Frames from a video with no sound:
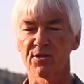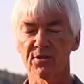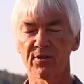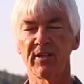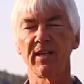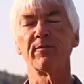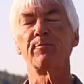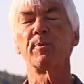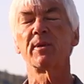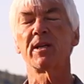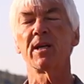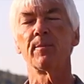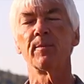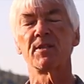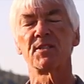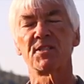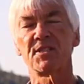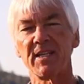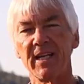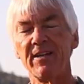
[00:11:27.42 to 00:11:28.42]
So they've become a
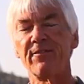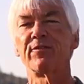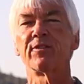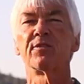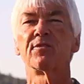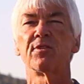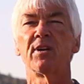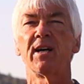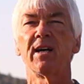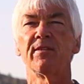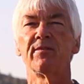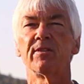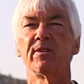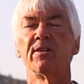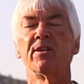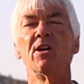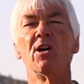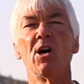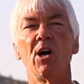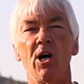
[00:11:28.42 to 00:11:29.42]
safer driver
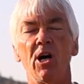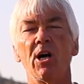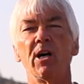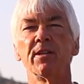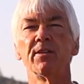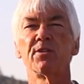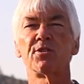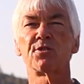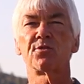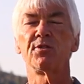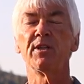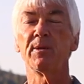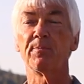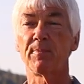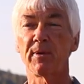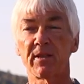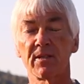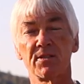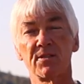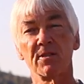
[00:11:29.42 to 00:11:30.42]
on the street
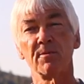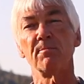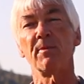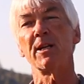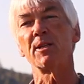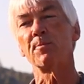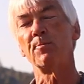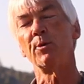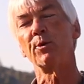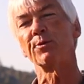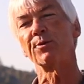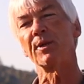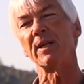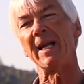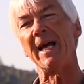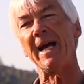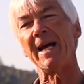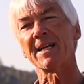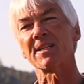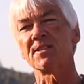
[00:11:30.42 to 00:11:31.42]
because they're much more
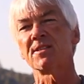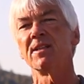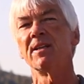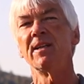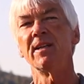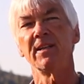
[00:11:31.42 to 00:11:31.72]
relaxed.